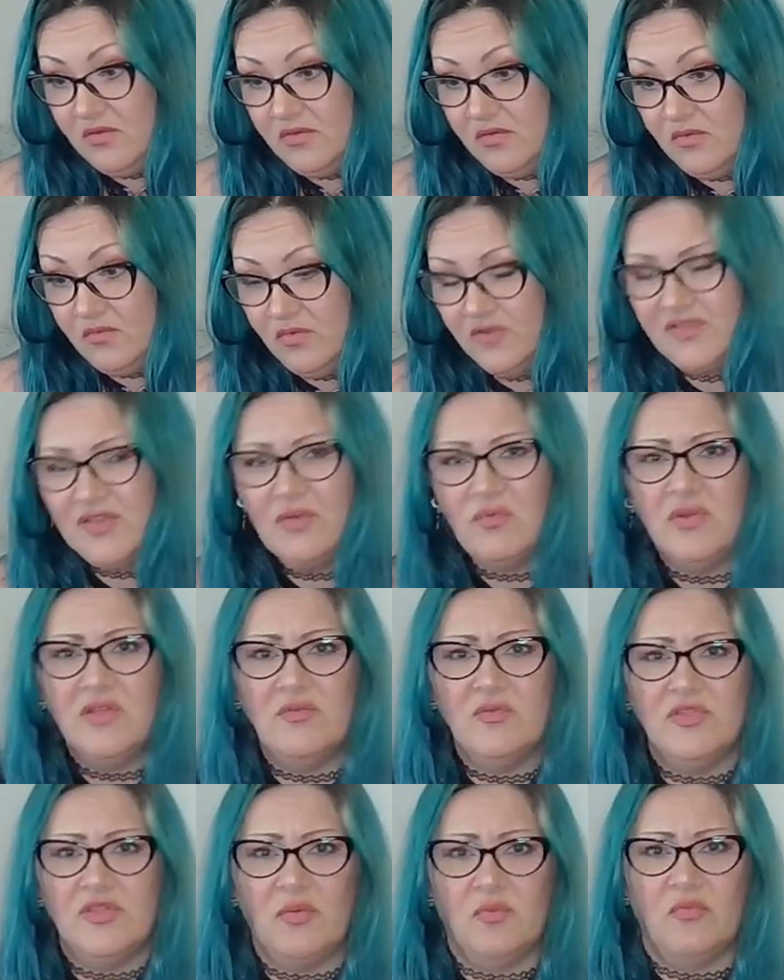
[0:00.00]
What's that one
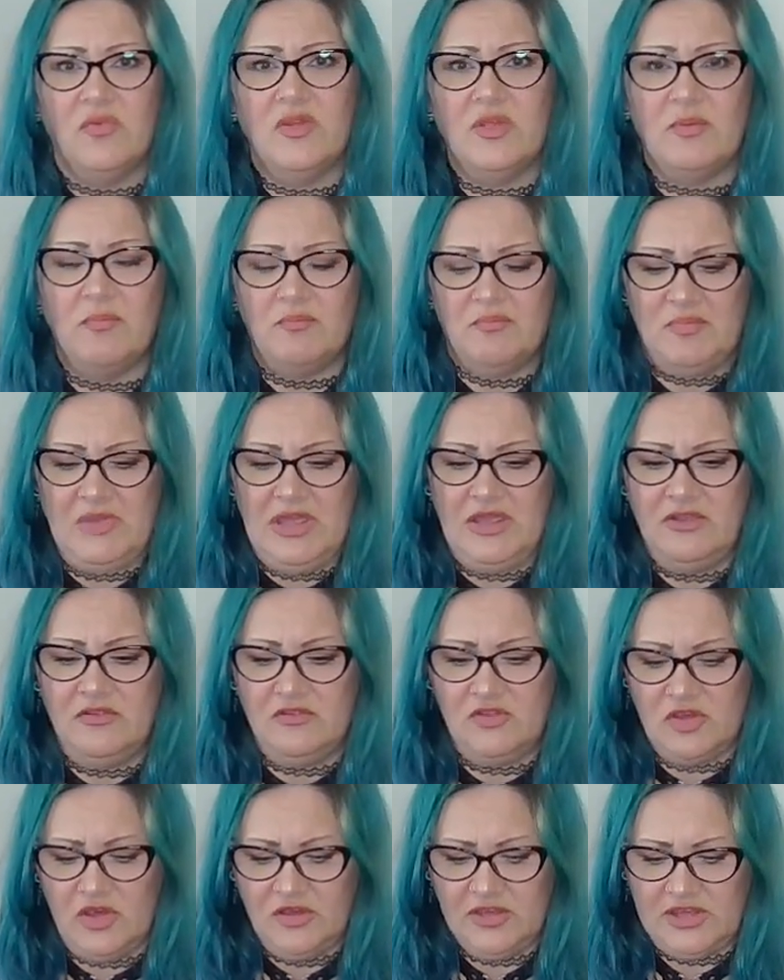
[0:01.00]
with the really big
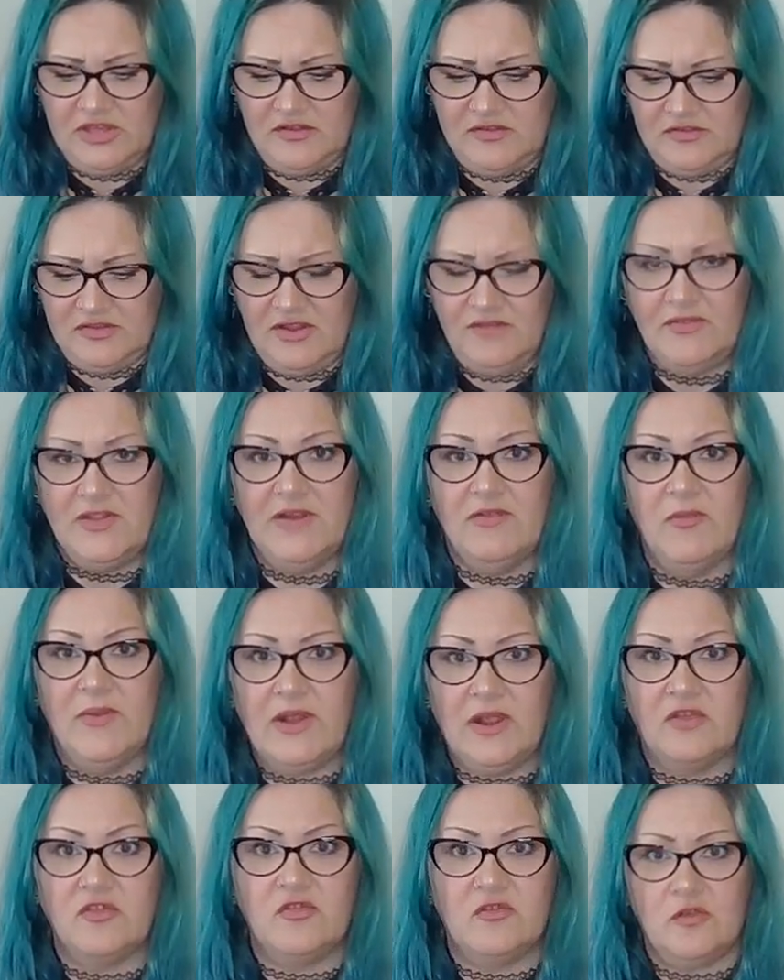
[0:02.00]
chunky stuff that everybody
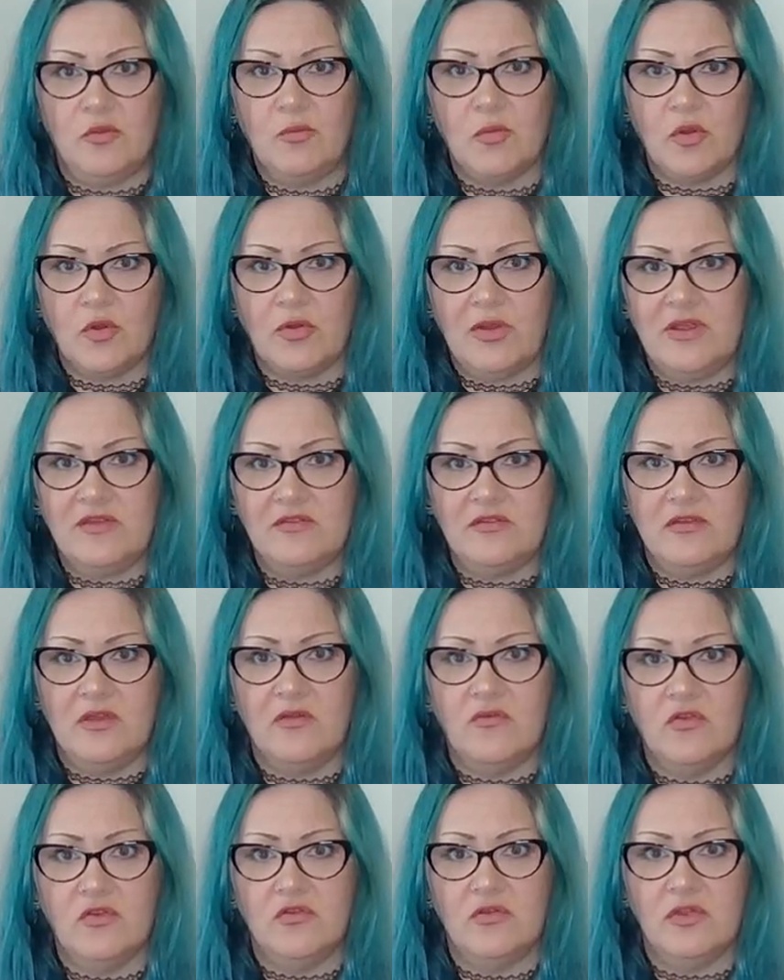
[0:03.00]
got super crazy
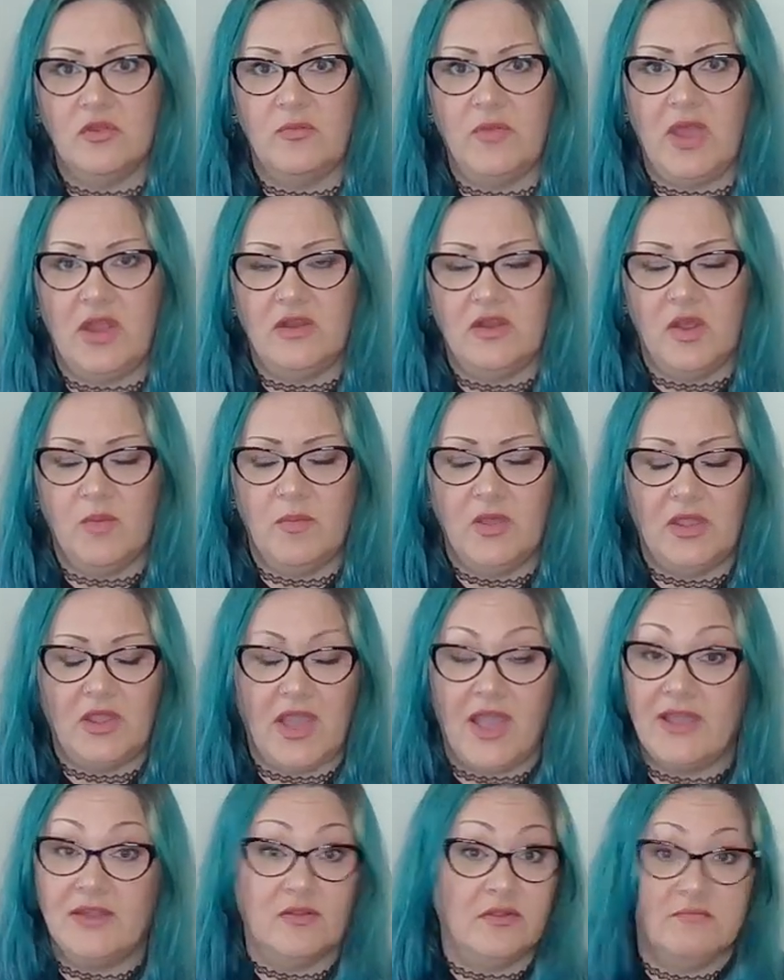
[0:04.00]
over during the pandemic?
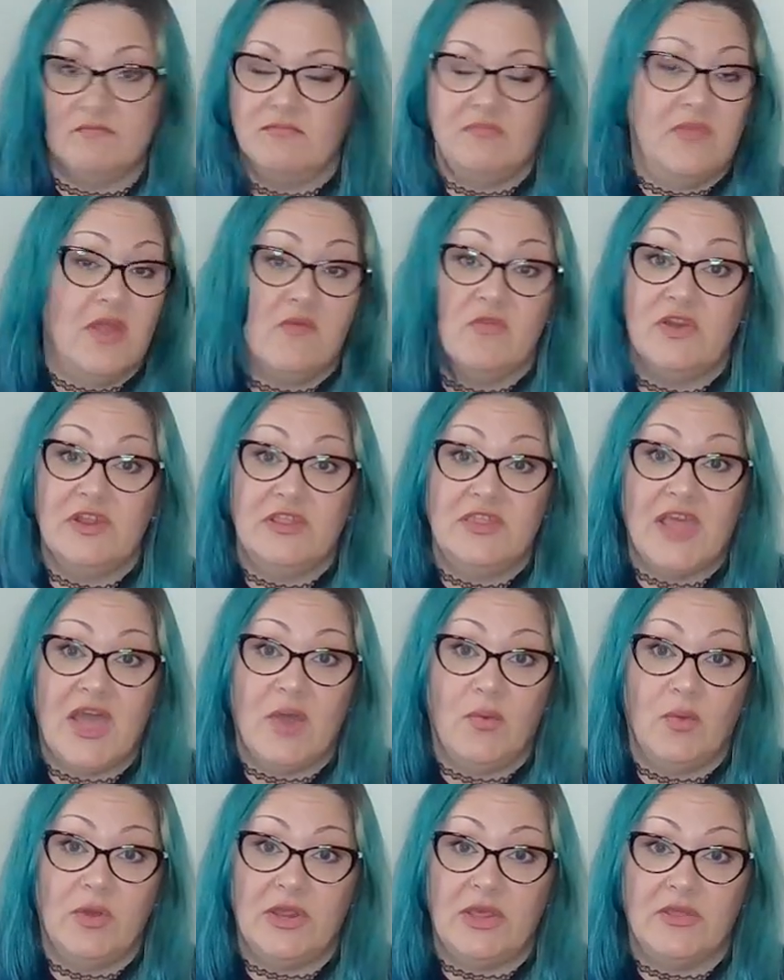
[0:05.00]
Never did
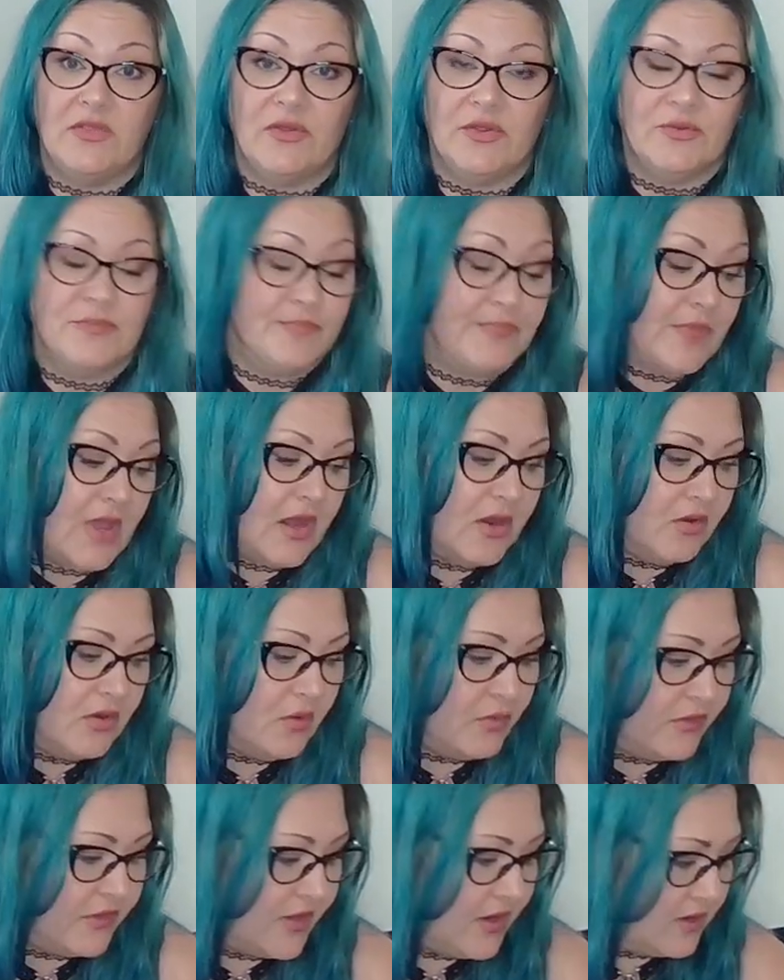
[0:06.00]
that one either. I don't know
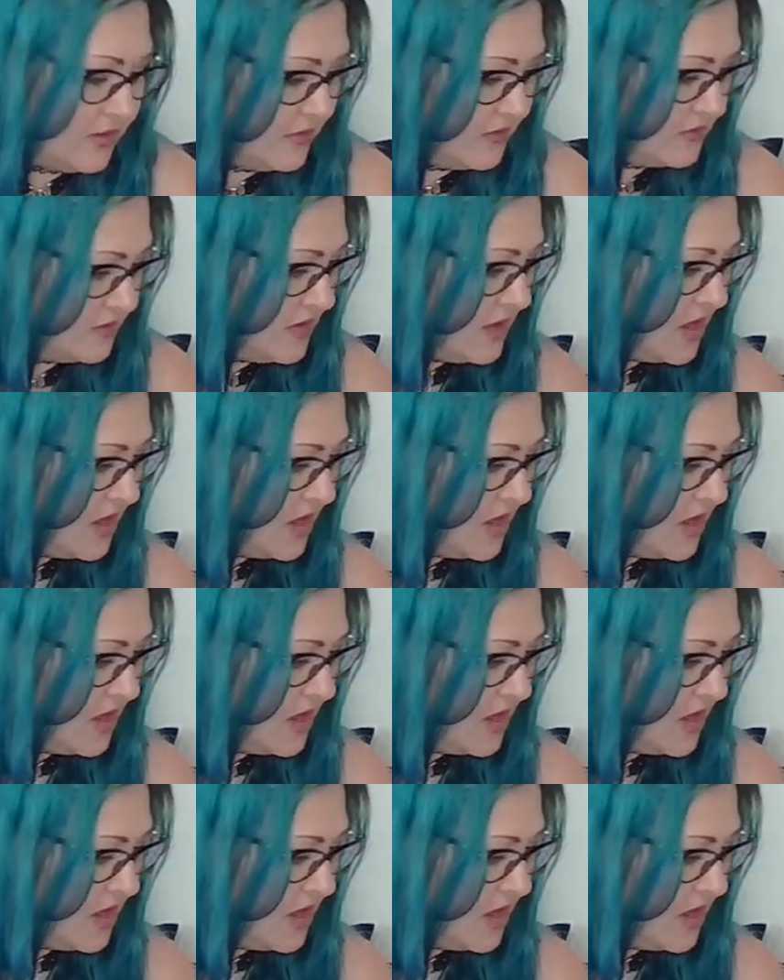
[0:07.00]
what that is.